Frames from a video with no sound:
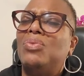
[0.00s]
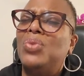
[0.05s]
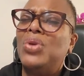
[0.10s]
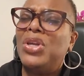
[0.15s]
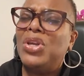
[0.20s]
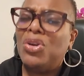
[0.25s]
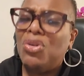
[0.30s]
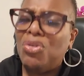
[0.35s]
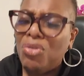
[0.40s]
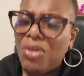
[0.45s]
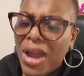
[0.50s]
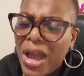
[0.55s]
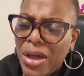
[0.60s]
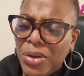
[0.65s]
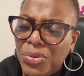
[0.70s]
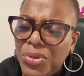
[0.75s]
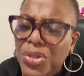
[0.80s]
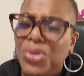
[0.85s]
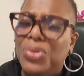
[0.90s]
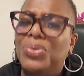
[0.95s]
We
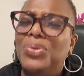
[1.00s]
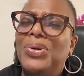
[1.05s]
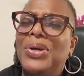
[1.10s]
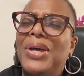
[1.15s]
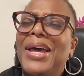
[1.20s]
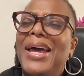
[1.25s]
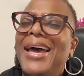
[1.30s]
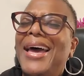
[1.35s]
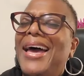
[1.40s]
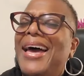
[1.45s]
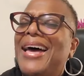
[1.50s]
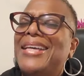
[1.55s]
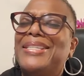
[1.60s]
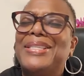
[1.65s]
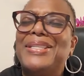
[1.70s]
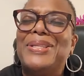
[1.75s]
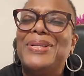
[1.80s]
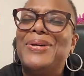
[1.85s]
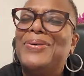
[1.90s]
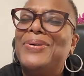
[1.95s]
crown you
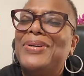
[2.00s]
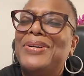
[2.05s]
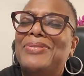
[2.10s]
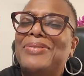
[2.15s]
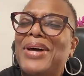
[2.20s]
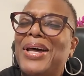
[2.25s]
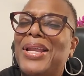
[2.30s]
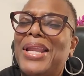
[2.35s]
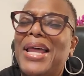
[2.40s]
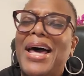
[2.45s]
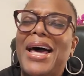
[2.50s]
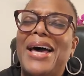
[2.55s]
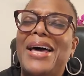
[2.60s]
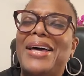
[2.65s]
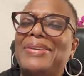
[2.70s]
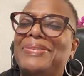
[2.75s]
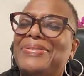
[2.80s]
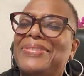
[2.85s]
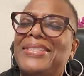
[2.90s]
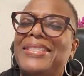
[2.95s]
as Lord of our lives,